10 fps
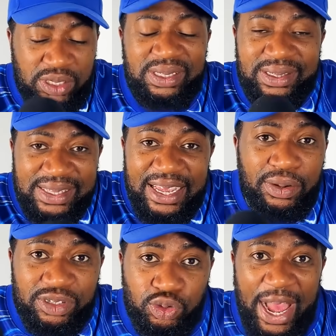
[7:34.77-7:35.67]
staying
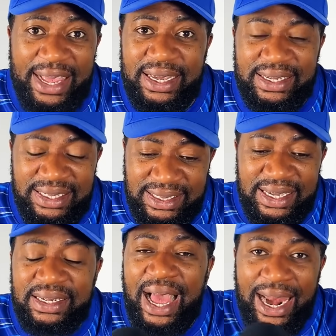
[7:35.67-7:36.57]
on strike. He's
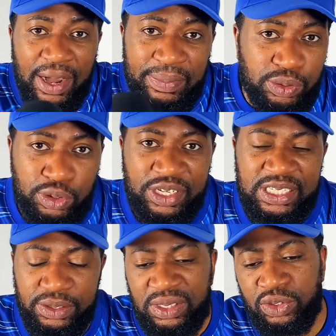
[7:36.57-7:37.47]
saying, allow me to join
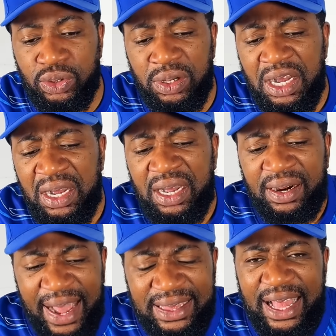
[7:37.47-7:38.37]
Chelsea. So
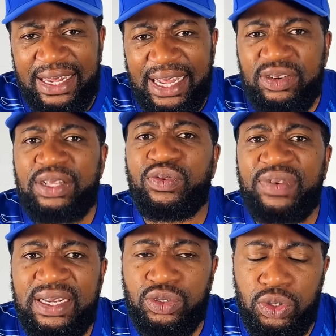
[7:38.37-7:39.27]
right now they're trying to
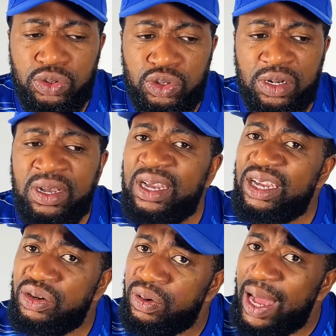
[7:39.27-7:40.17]
find a solution.
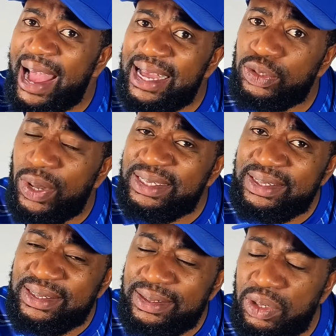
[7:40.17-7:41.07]
Ajax
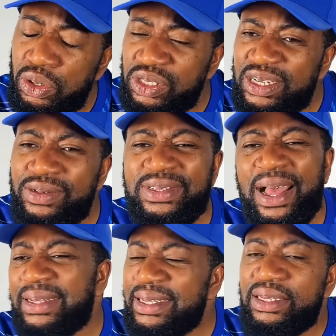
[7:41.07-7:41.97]
160 million. Chelsea
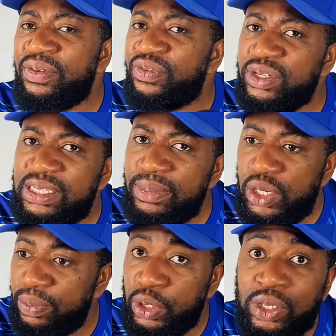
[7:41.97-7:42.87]
are saying 40
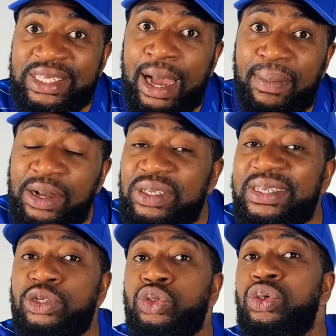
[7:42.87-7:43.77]
million because the amount
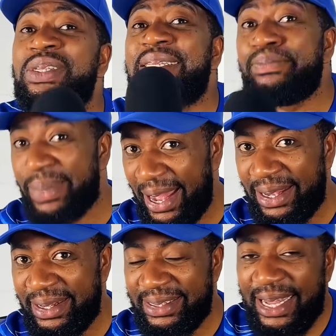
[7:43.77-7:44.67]
they sold Timber.
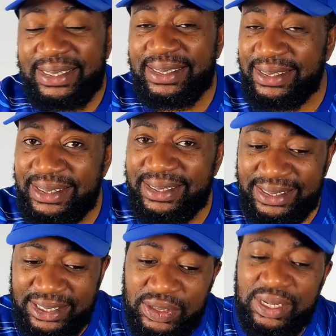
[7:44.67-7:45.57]
That is the reason.
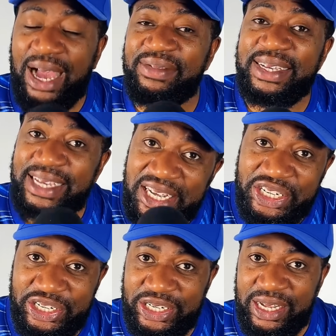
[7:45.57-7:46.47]
Chelsea have a
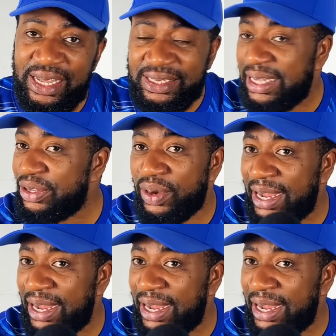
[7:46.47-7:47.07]
gauge saying